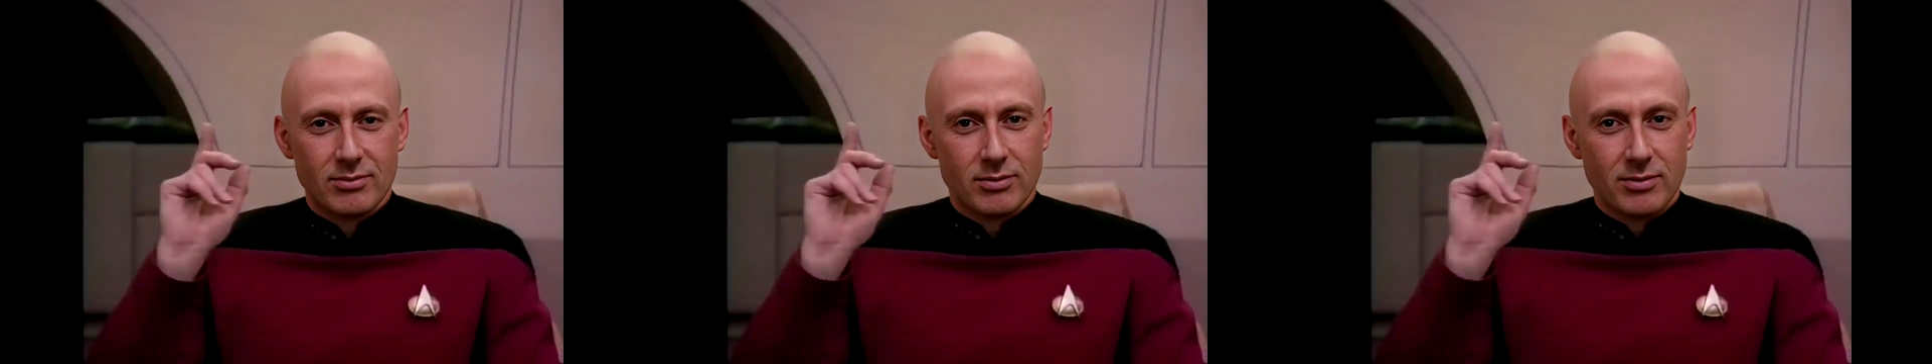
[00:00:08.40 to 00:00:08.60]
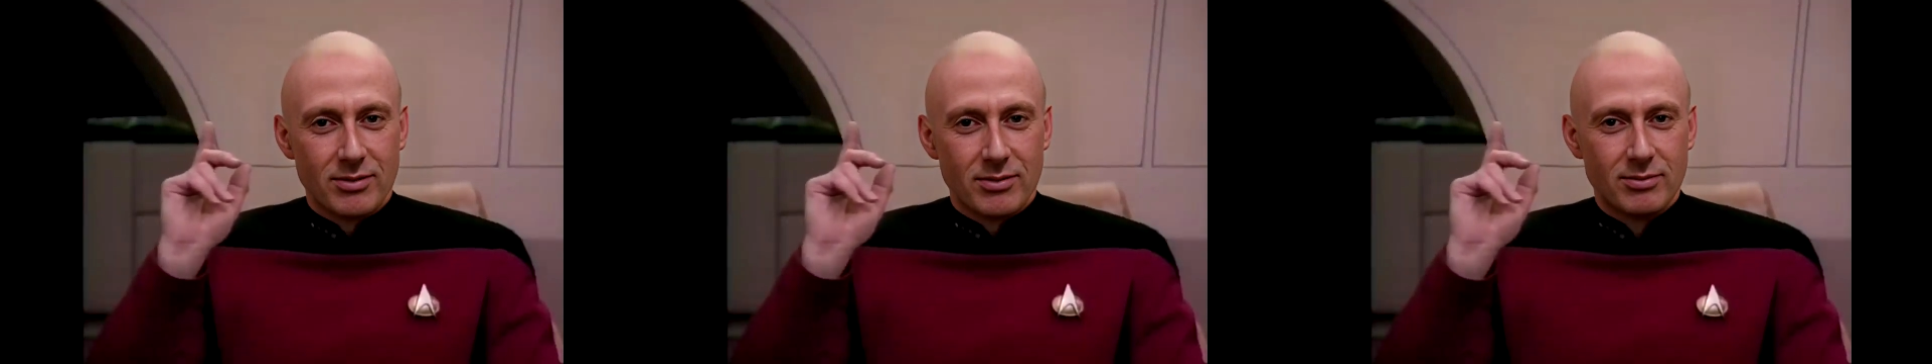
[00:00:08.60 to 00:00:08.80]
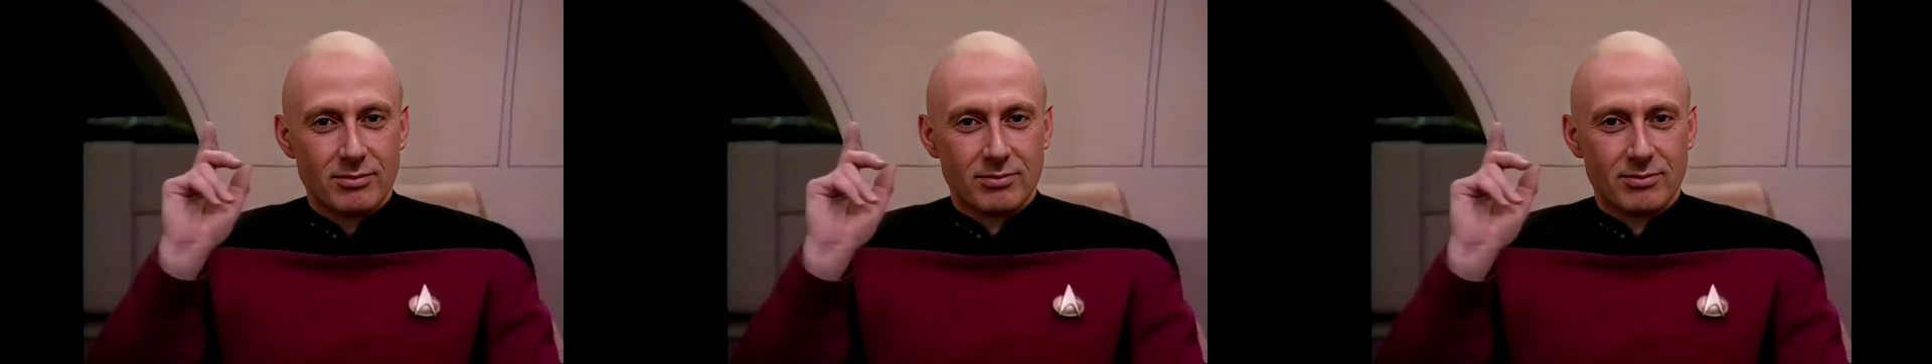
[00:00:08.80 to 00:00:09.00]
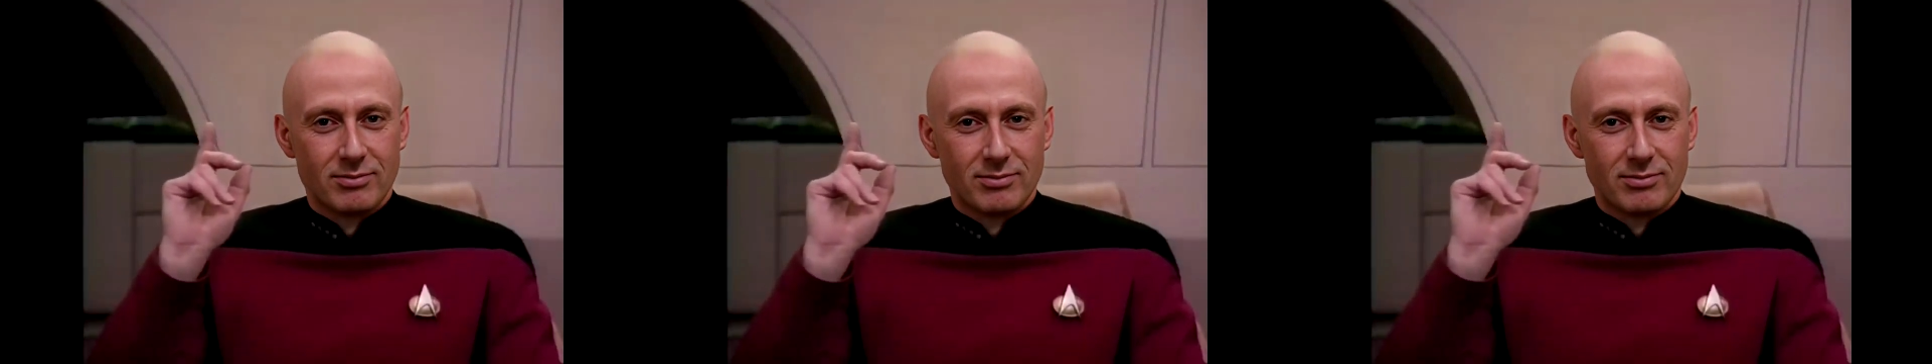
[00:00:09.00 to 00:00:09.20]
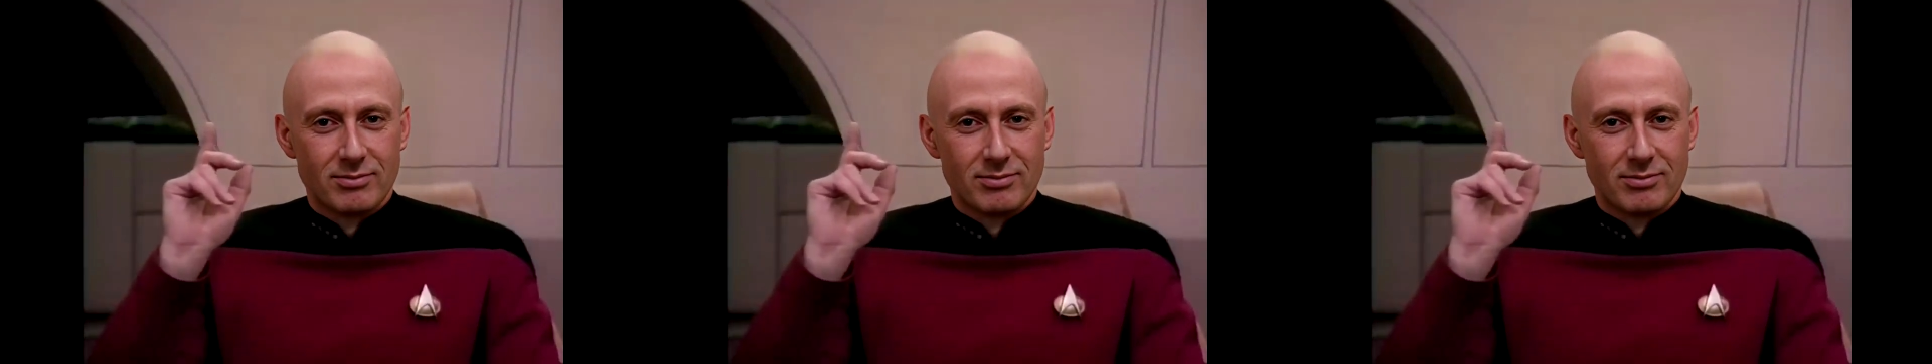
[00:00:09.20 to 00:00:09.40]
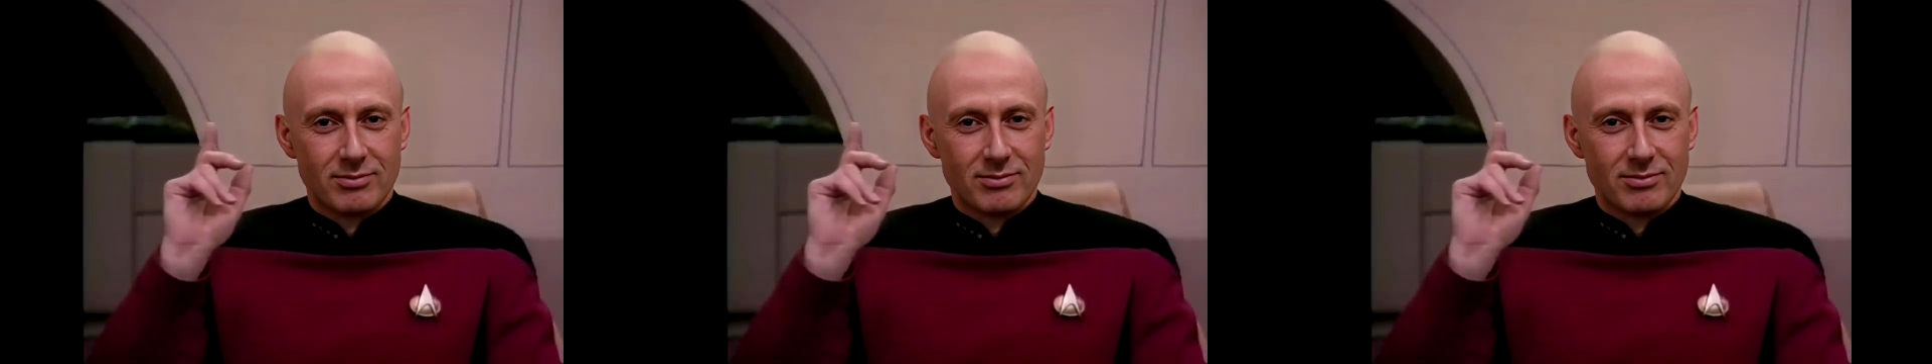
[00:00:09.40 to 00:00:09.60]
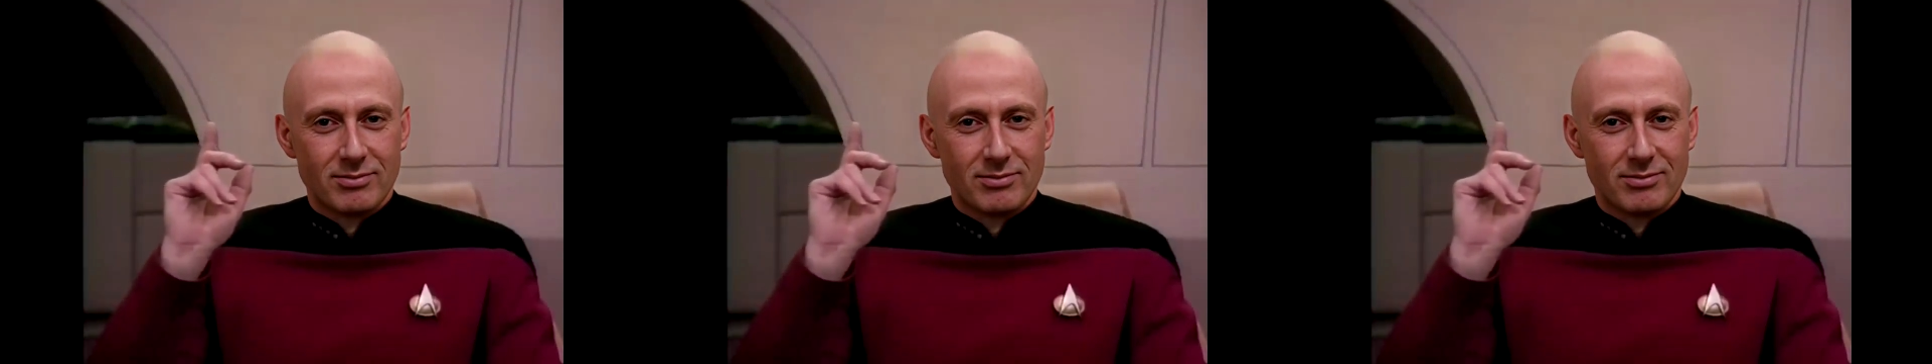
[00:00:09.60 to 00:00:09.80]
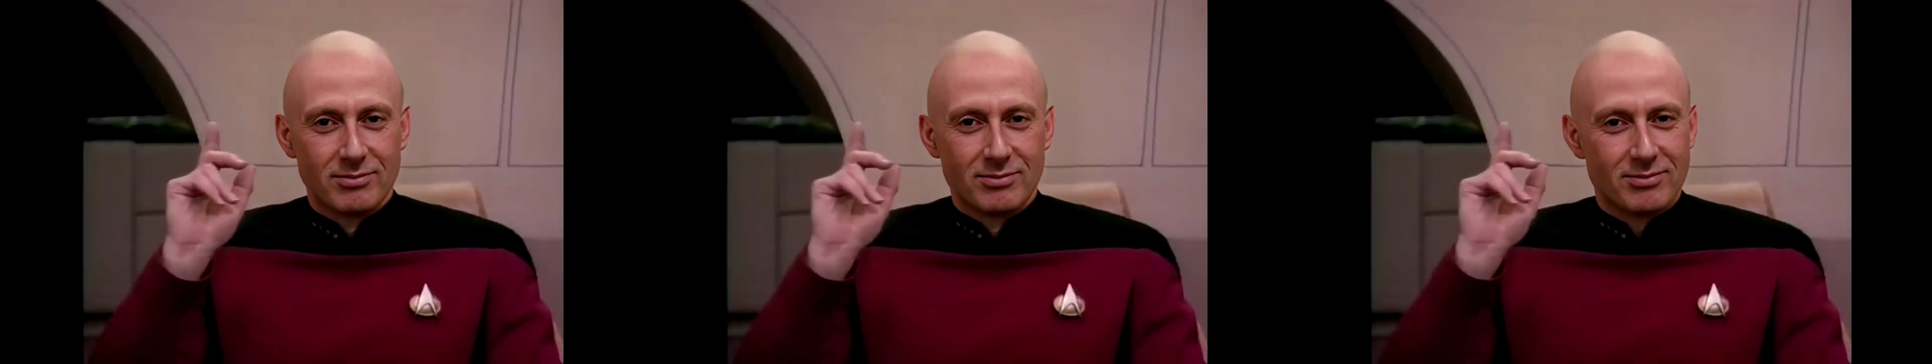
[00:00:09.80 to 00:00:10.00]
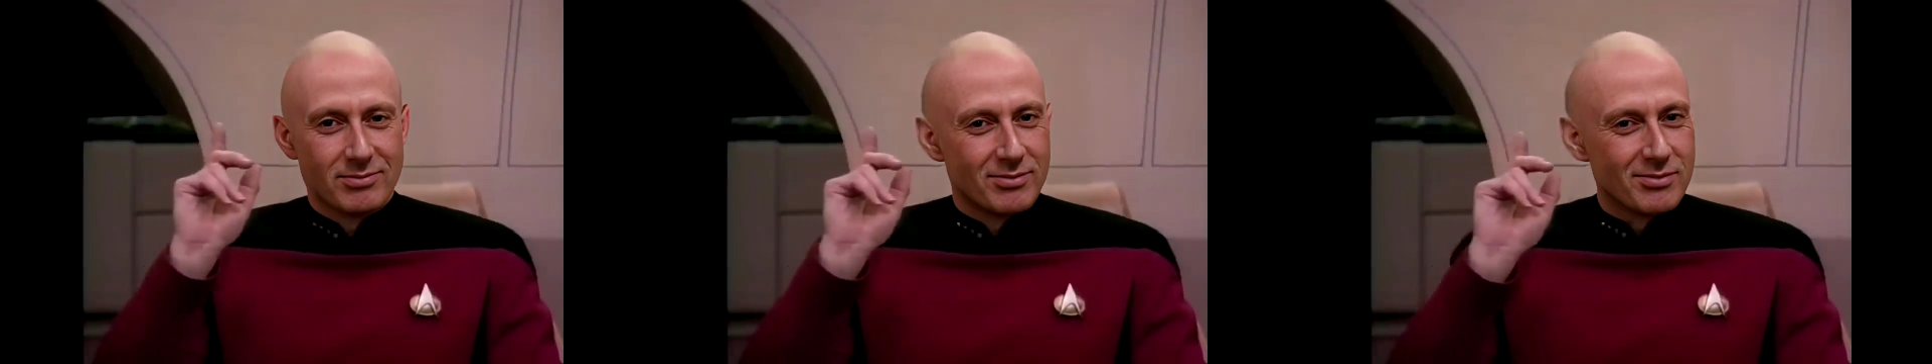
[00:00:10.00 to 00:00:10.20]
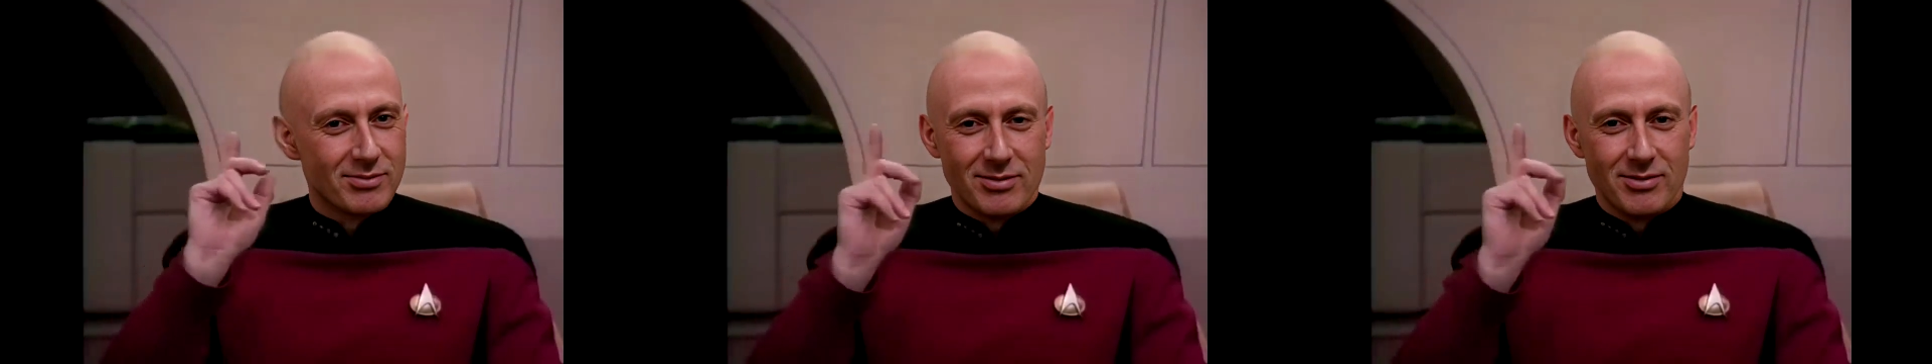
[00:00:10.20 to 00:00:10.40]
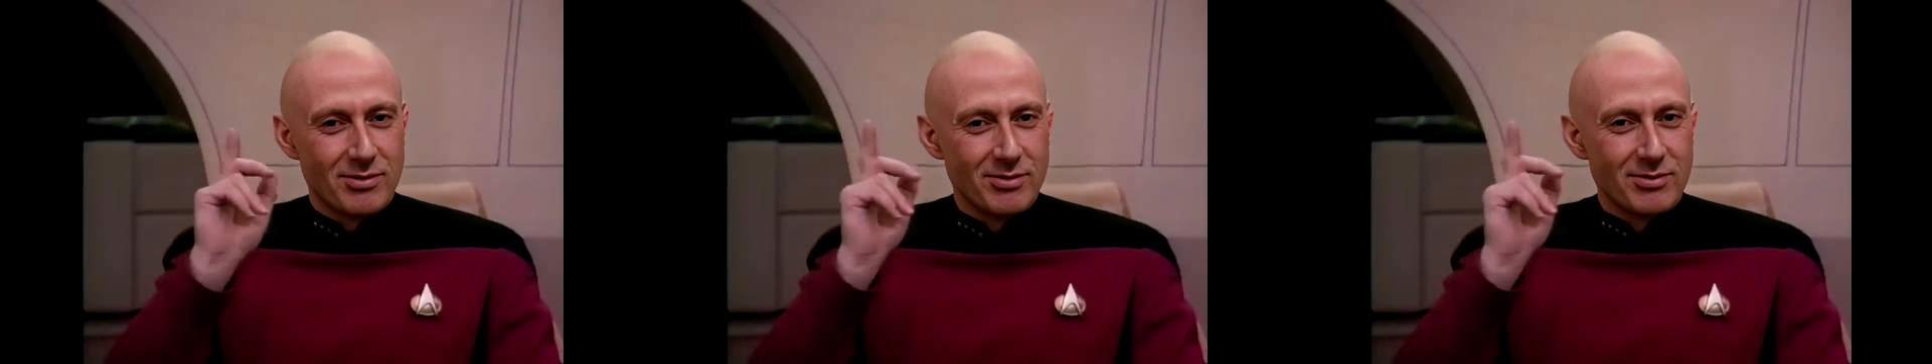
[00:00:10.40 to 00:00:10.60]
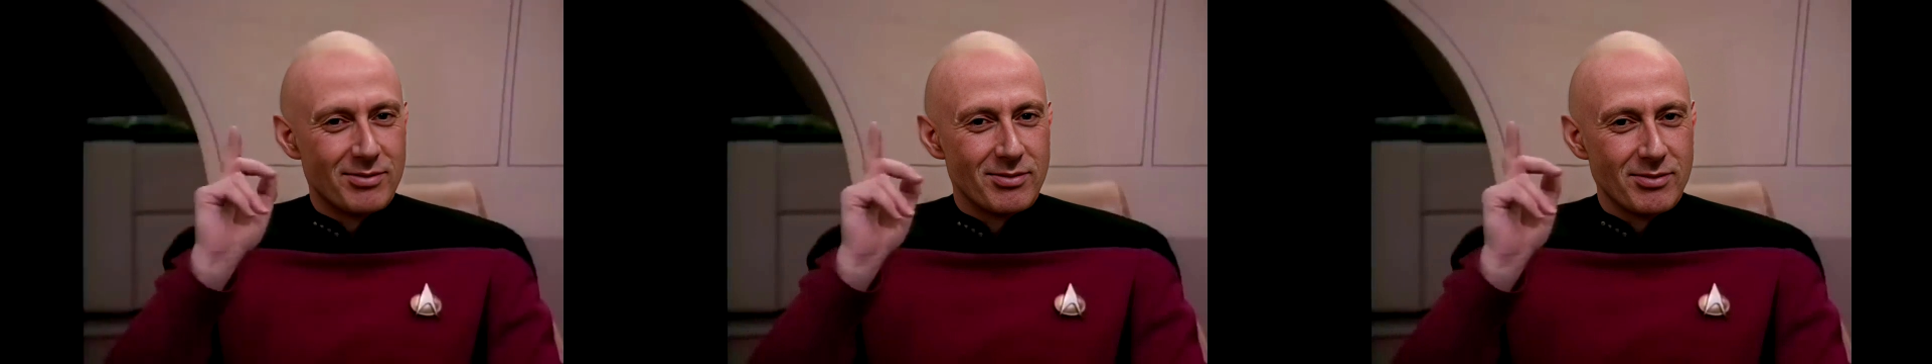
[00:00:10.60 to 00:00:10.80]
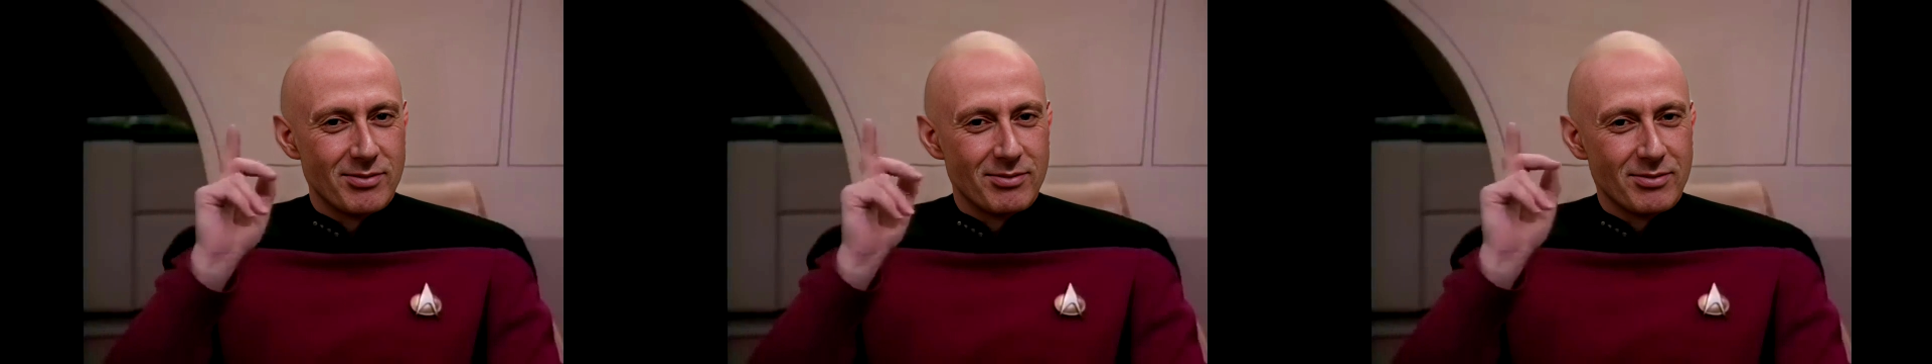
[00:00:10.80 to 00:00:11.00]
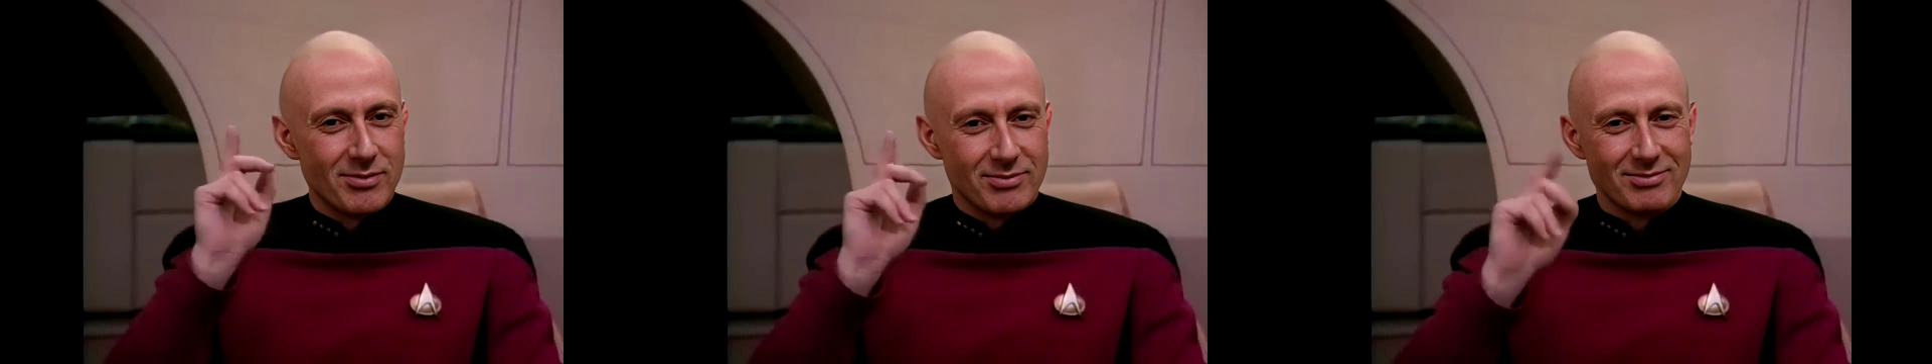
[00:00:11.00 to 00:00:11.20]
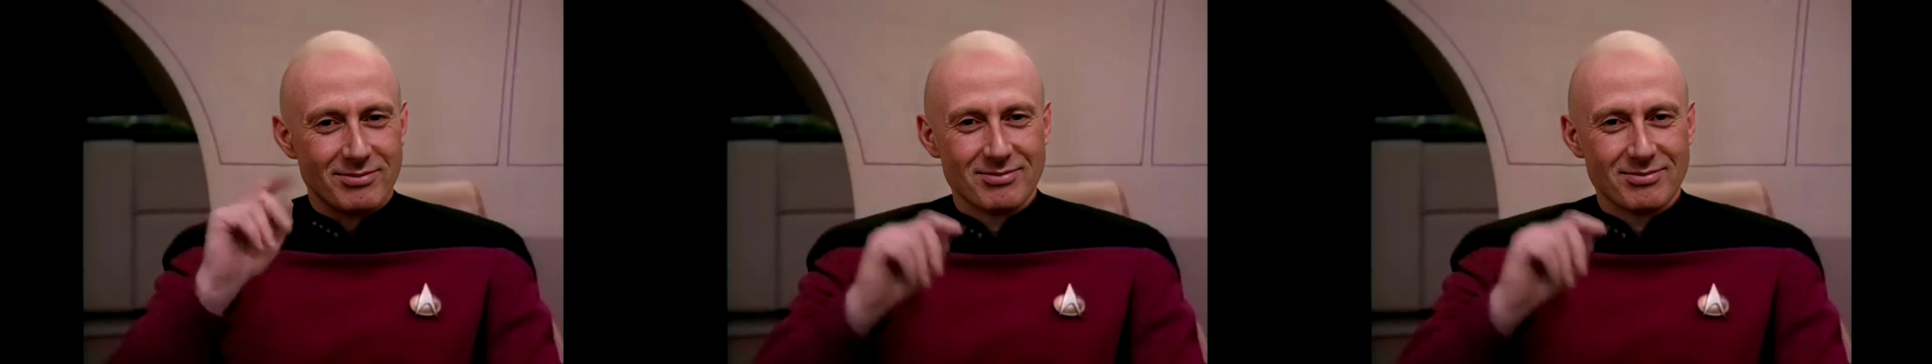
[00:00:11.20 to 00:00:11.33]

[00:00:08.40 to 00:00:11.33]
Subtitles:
Jean, you're adorable.